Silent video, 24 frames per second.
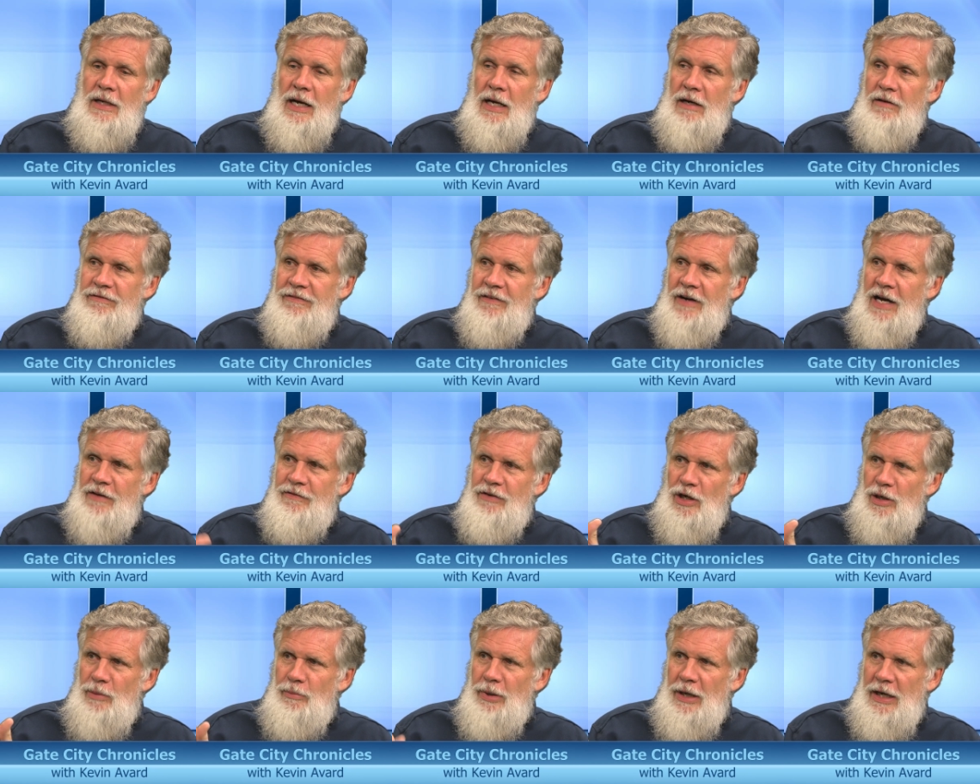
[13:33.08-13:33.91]
out of
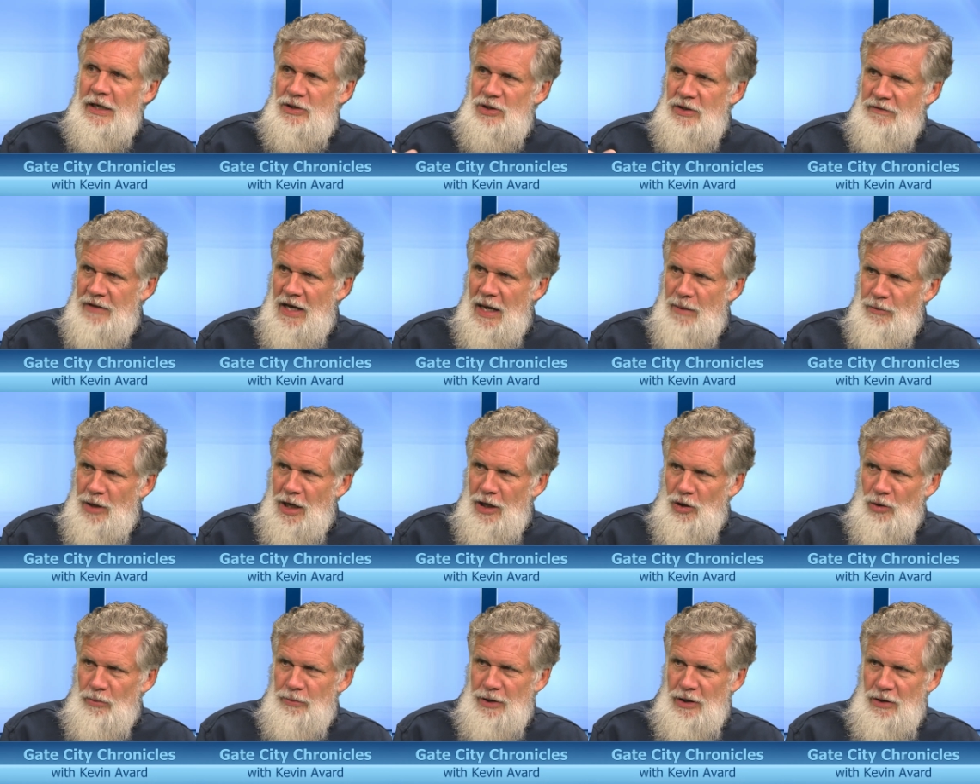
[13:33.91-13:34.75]
500 bikes of that
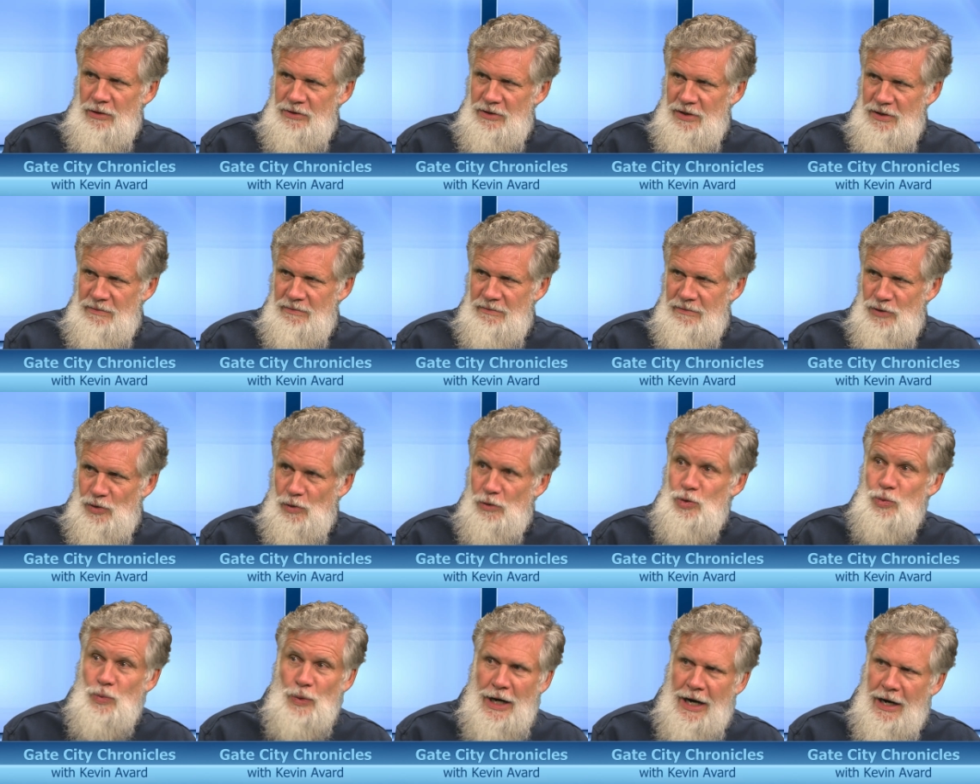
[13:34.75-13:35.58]
model built. So
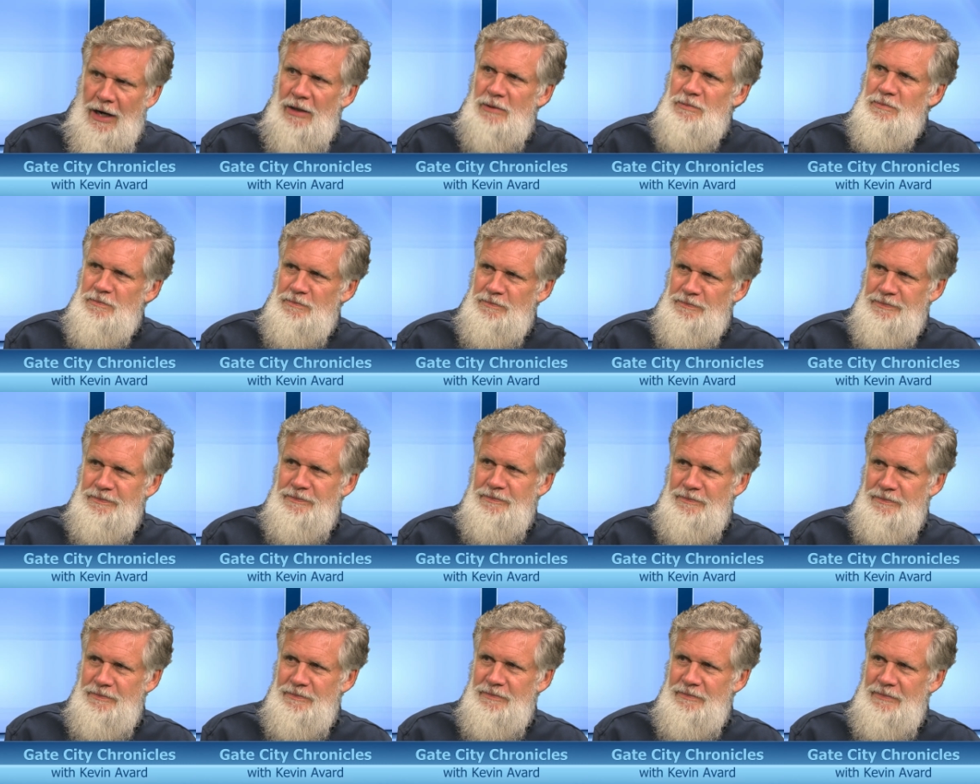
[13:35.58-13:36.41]
it was rare.
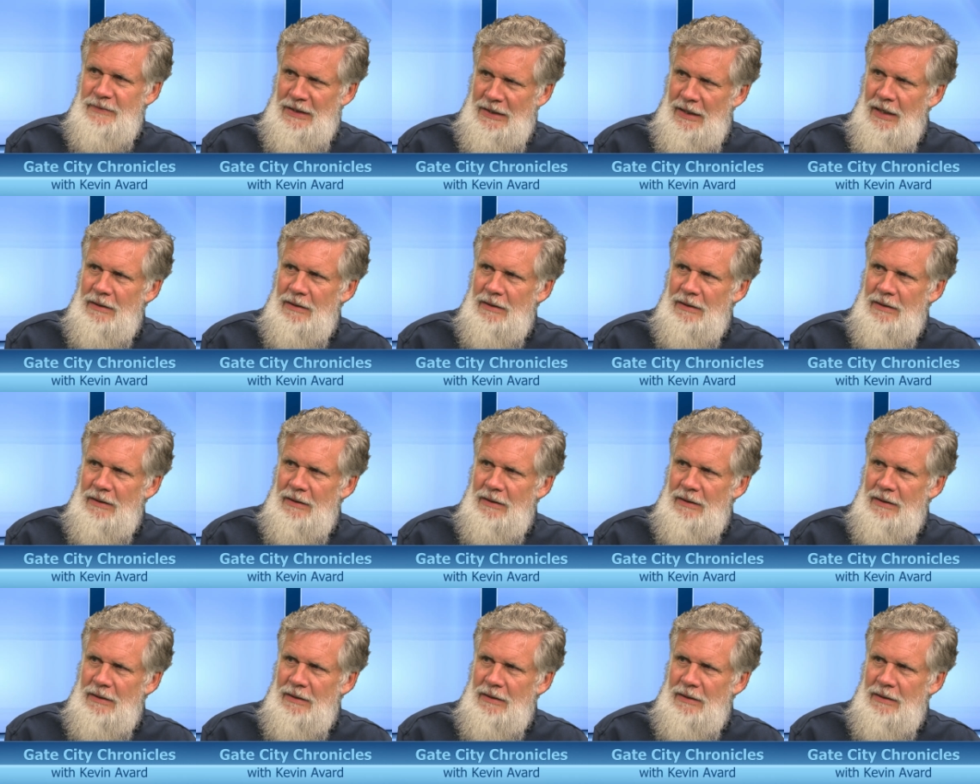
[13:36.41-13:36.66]
Oh, really? Was